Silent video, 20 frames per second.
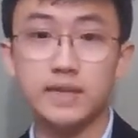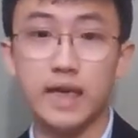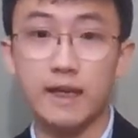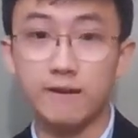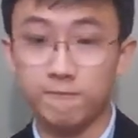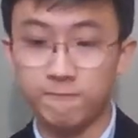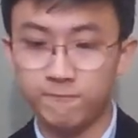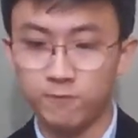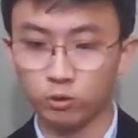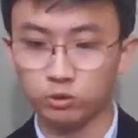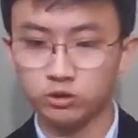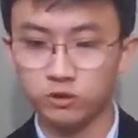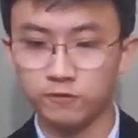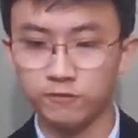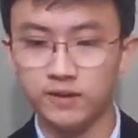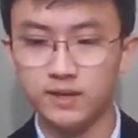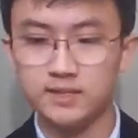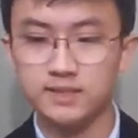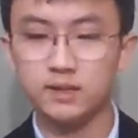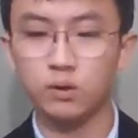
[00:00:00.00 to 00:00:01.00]
and filter
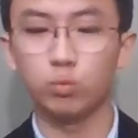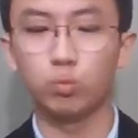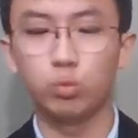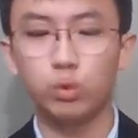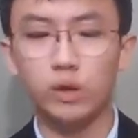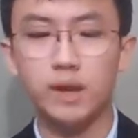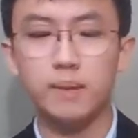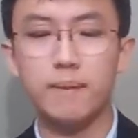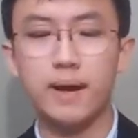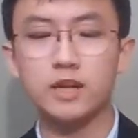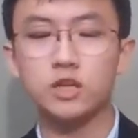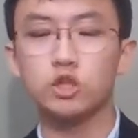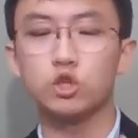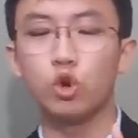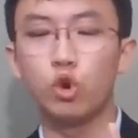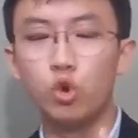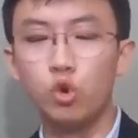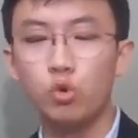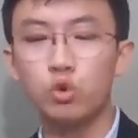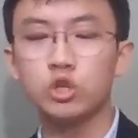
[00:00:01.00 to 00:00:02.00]
feeds reimagine
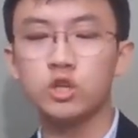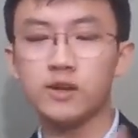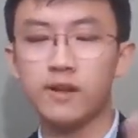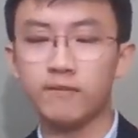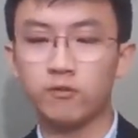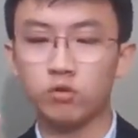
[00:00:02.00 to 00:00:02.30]
who should have